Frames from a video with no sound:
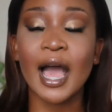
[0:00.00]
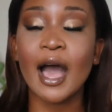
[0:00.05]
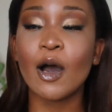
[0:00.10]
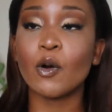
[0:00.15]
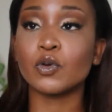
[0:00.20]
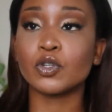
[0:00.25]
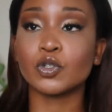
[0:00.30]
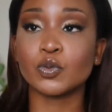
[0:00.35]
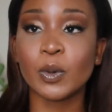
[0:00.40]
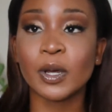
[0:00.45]
I
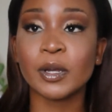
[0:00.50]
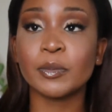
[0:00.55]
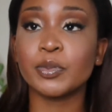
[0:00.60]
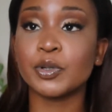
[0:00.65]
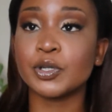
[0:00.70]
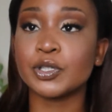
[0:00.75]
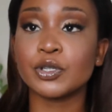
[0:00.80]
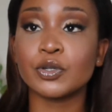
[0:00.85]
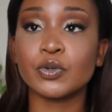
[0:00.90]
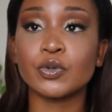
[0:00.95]
was one
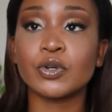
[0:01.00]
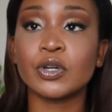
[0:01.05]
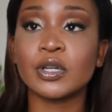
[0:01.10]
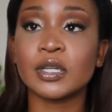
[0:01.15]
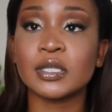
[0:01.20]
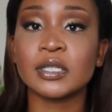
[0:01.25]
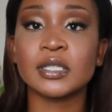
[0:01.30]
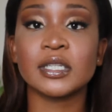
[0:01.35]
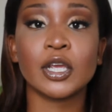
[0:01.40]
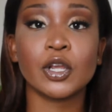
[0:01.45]
person who
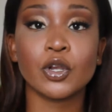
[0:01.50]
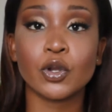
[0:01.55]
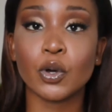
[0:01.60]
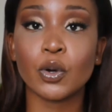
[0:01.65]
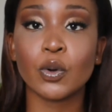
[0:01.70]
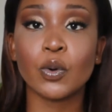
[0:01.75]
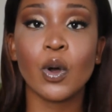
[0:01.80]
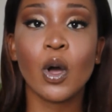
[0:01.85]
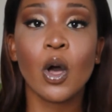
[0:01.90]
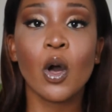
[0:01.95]
couldn't say
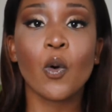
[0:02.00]
no.